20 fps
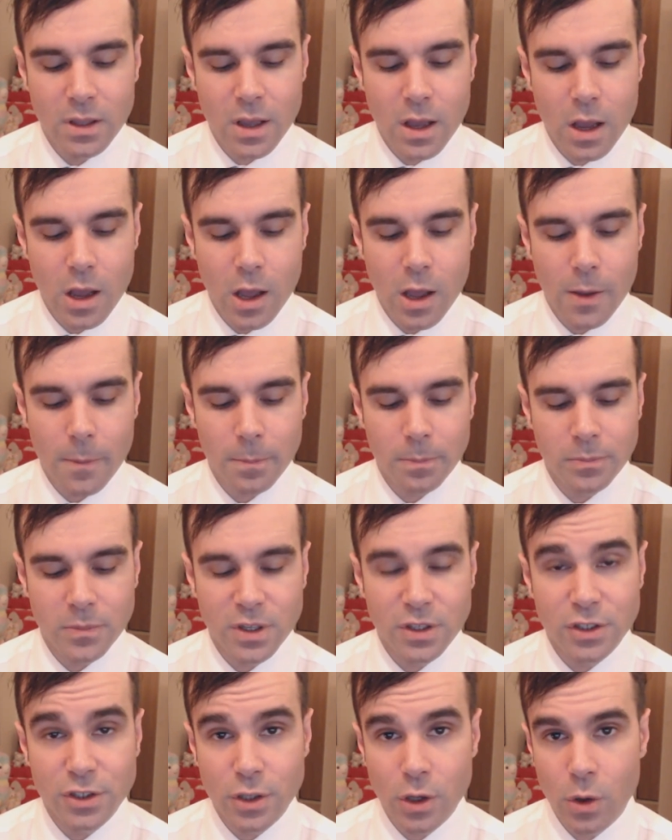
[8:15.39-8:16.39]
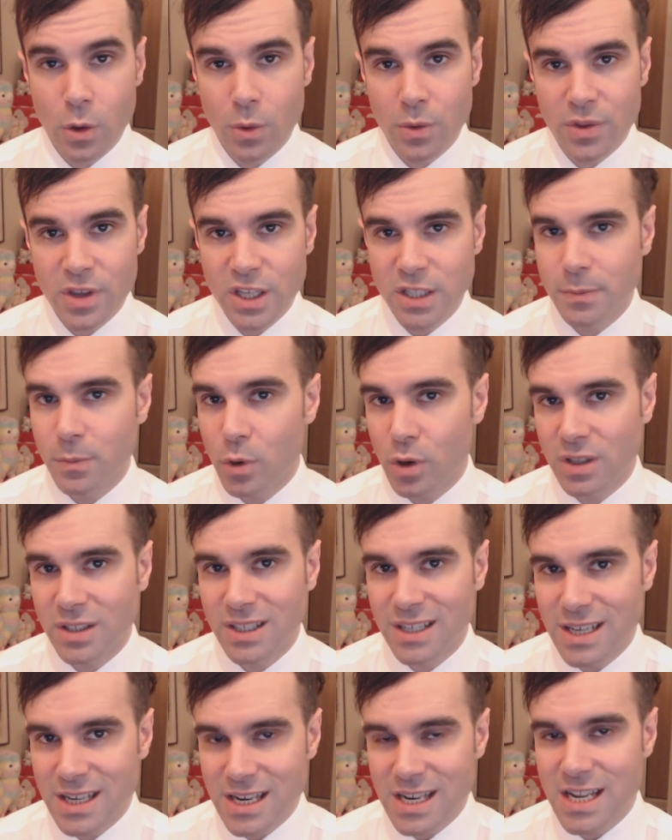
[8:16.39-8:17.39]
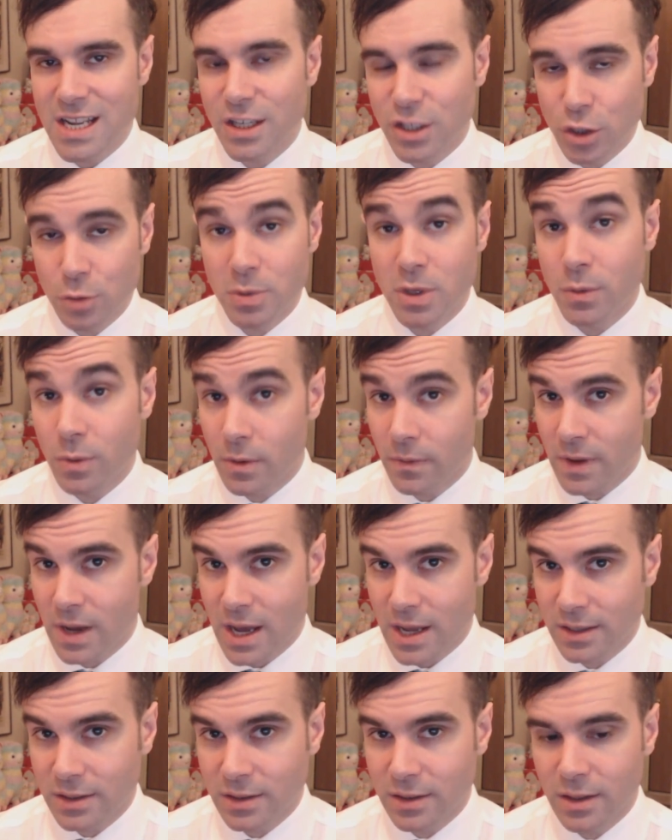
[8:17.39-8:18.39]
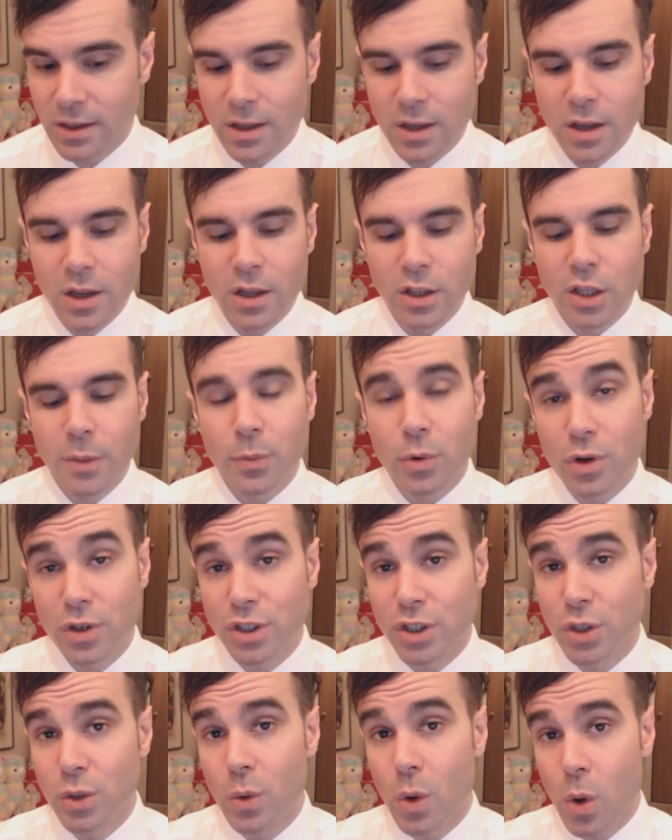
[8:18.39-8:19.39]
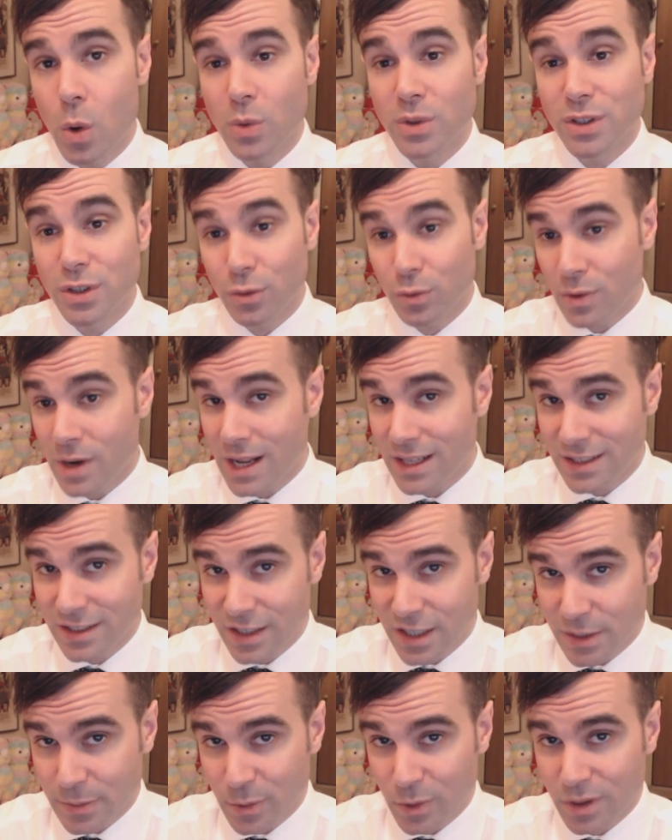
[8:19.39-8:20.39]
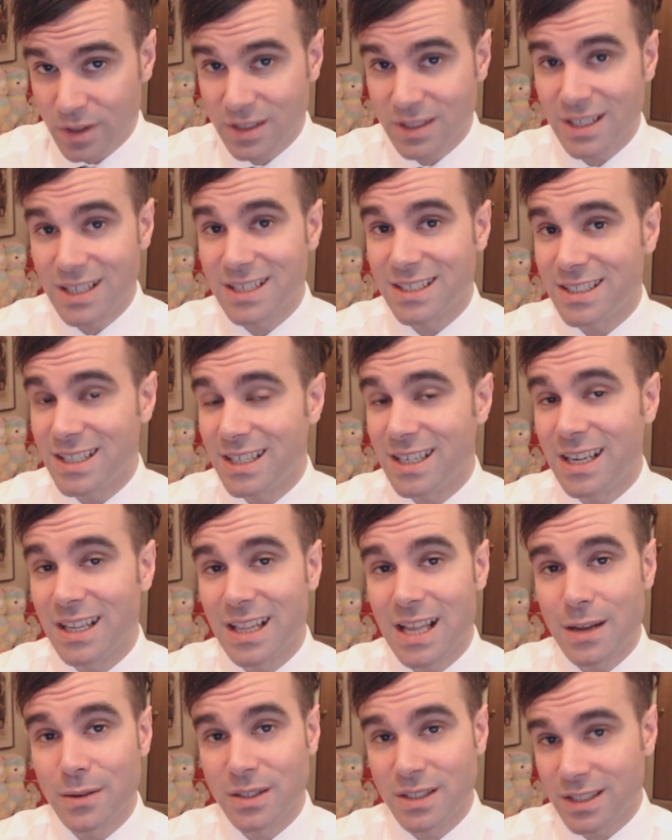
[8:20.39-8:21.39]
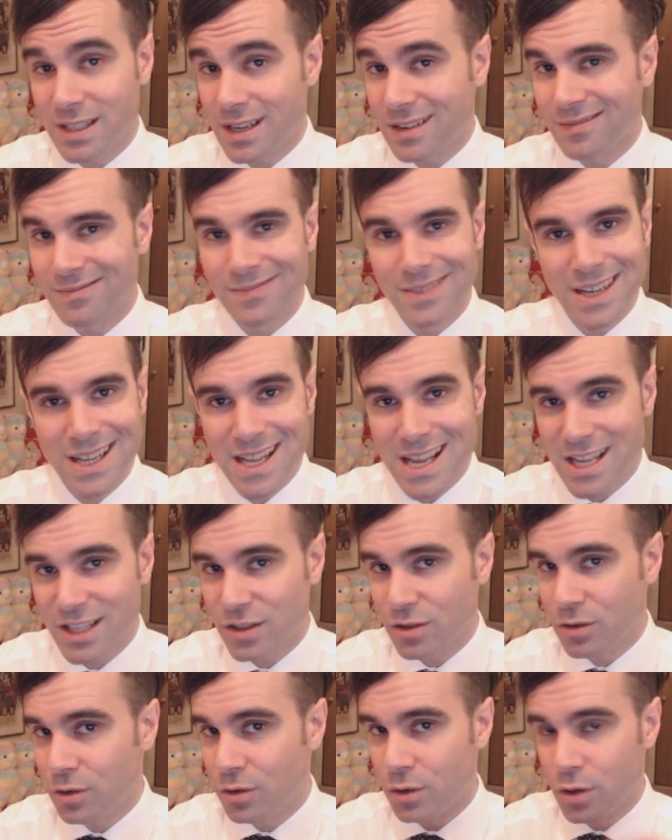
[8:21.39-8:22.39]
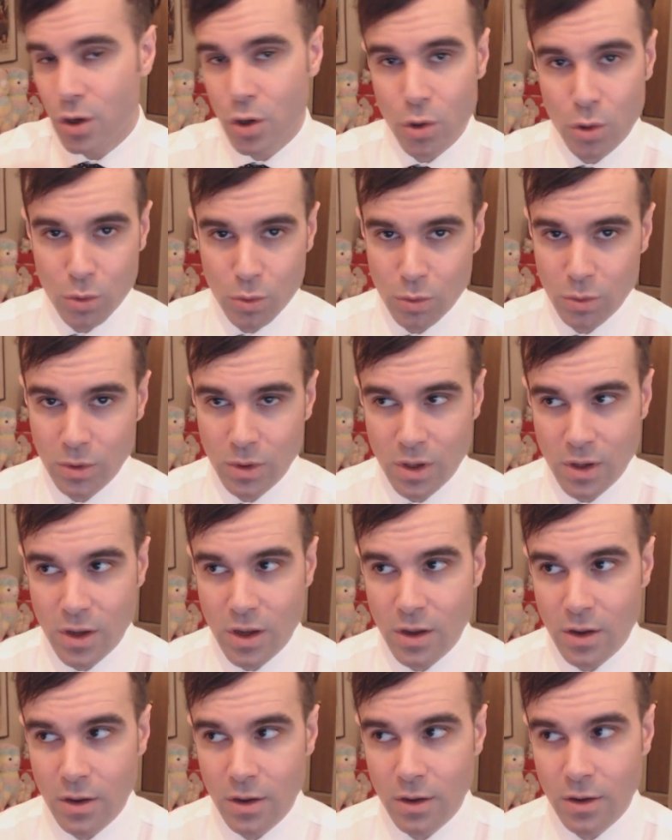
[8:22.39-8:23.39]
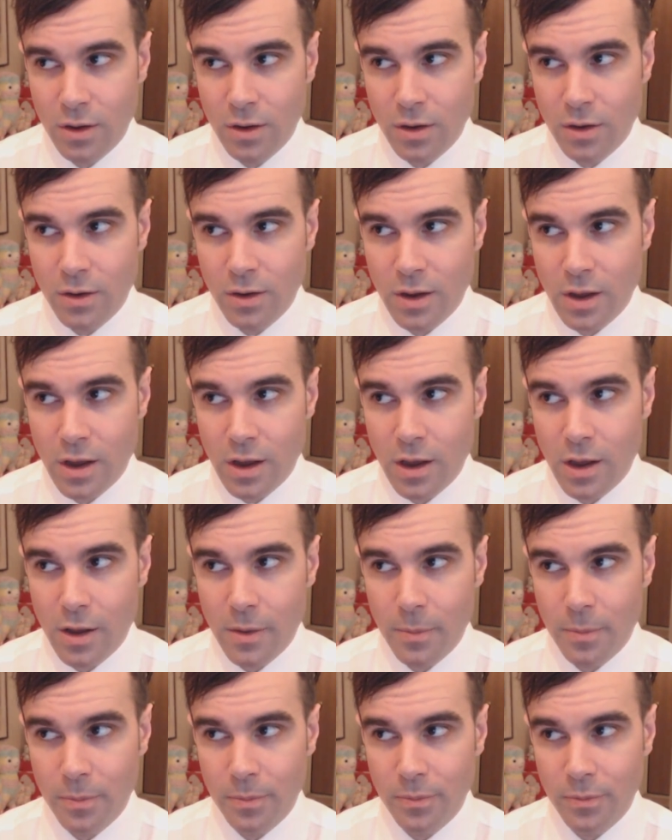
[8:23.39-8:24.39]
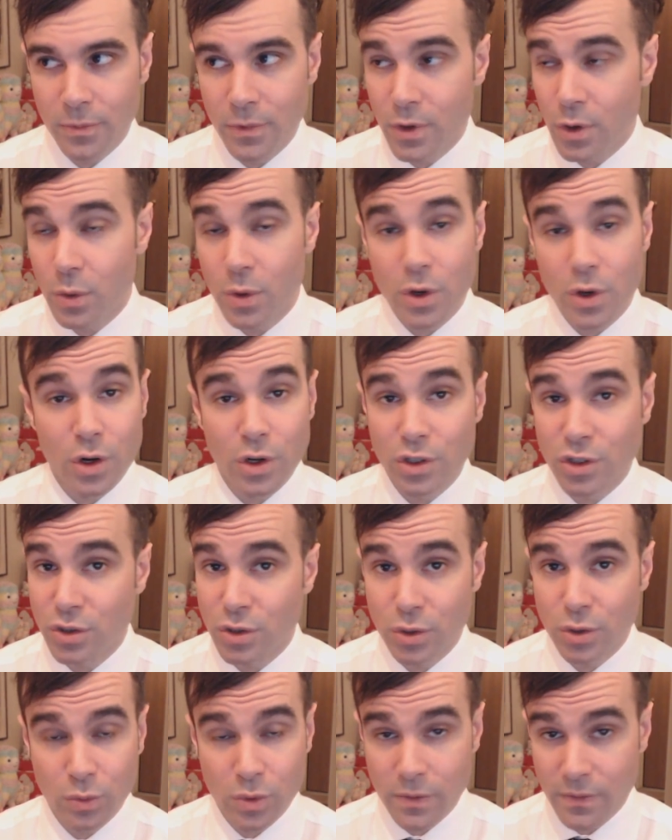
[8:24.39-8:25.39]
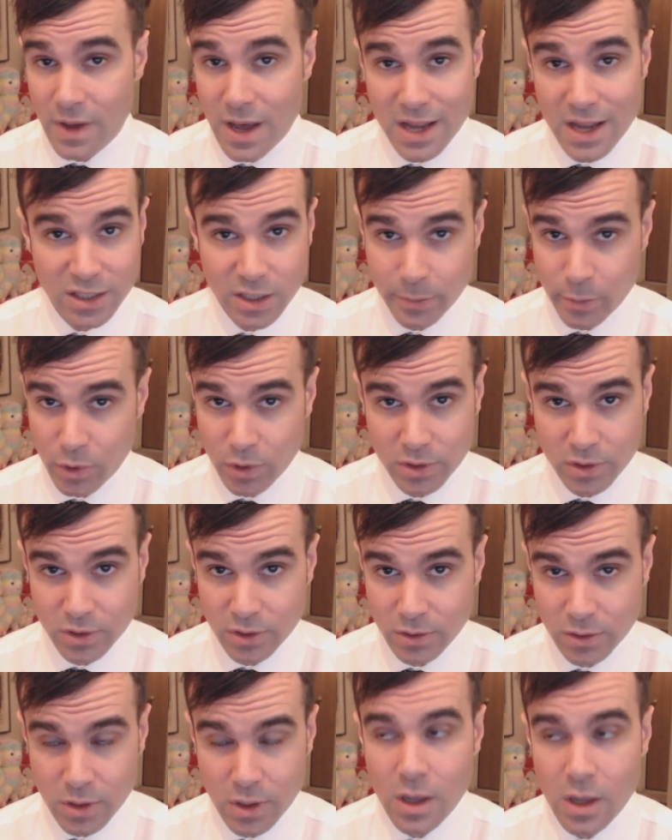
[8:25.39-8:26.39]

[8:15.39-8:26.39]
And so these books need to be revised. The person who owns the rights to these books is Sidney Lau's son, and he has no urge to revise the books.